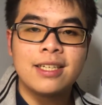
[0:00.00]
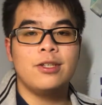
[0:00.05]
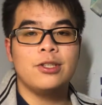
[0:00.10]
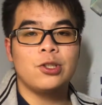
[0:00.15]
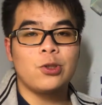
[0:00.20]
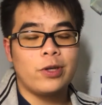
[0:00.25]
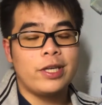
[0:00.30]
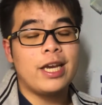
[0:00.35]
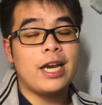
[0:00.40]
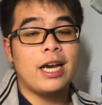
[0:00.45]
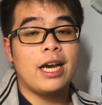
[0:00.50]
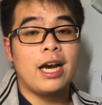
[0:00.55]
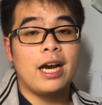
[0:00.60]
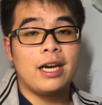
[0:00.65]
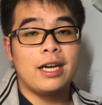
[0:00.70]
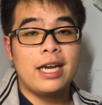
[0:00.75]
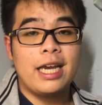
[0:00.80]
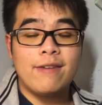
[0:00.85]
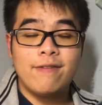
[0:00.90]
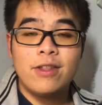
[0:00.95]
So yeah,
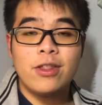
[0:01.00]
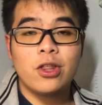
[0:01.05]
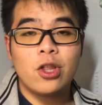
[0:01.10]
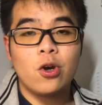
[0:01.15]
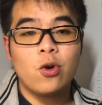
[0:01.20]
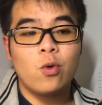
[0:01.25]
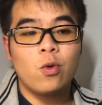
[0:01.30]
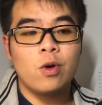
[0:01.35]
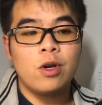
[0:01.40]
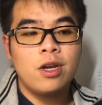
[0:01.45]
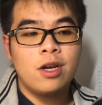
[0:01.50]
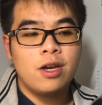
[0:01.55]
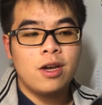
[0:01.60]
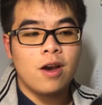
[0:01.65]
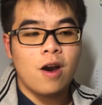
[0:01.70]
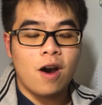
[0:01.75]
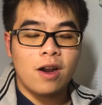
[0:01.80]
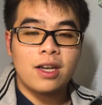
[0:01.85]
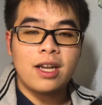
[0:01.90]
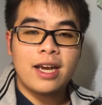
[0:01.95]
even though
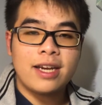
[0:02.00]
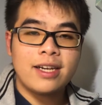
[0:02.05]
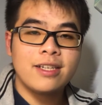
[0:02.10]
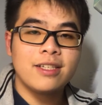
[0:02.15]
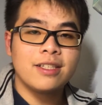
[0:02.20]
online